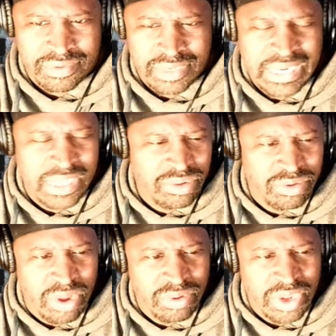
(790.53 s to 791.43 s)
He didn't
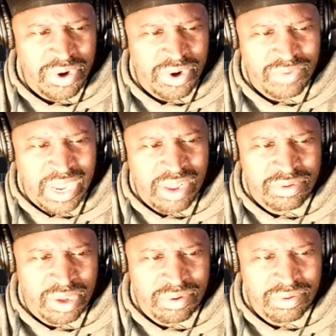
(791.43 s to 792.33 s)
do no third
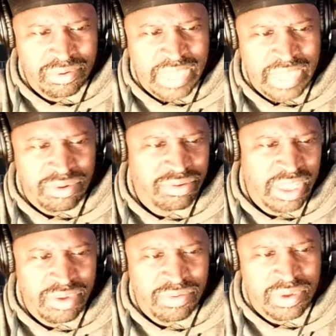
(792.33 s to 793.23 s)
round, though. Like you
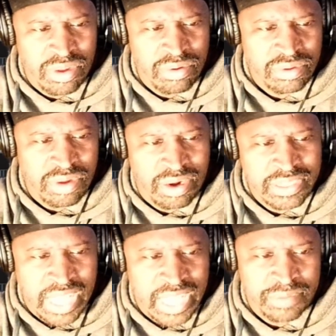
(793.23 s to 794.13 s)
said, you were going to
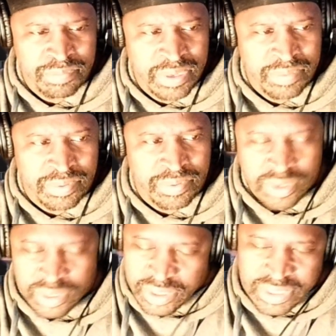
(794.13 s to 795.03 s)
start docking people.
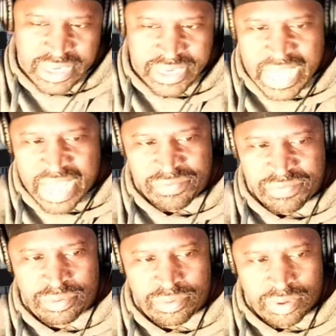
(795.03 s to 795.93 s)
Didn't have
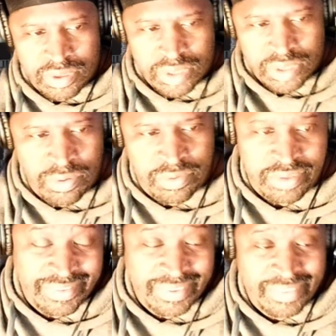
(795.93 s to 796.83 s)
to. It
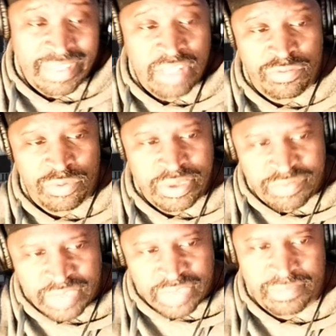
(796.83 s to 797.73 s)
was a successful
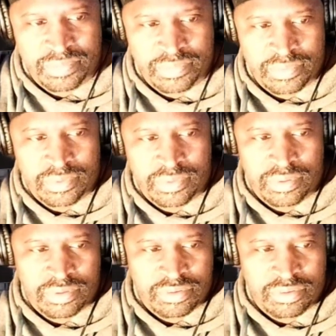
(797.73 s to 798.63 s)
event.
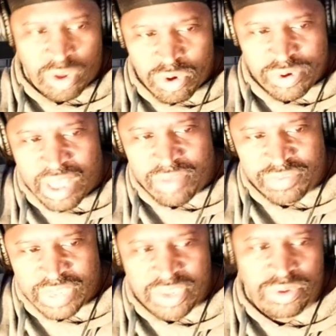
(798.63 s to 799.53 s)
Sold
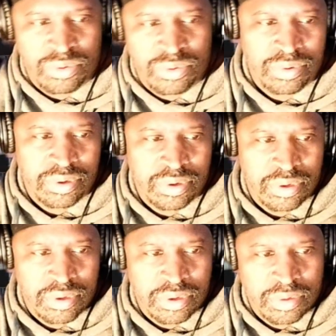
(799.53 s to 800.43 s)
out venue.
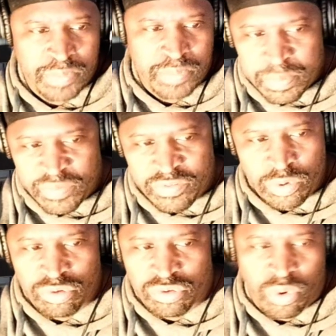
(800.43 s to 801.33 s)

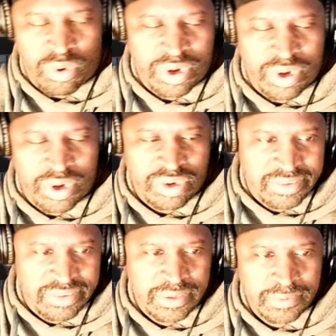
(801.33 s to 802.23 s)
Pay-per-views going
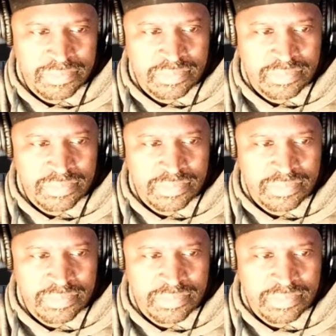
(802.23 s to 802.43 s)
crazy.